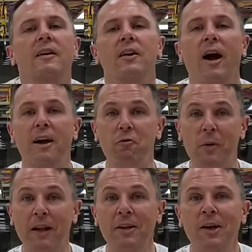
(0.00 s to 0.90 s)
Hi,
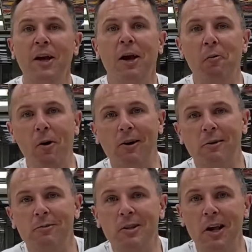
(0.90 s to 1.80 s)
everybody, and
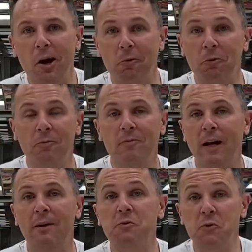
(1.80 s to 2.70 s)
welcome to the Art Room. My
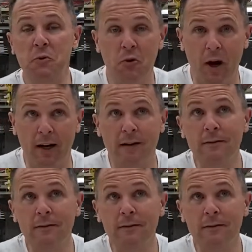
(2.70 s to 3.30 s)
name is Mr. Treiner.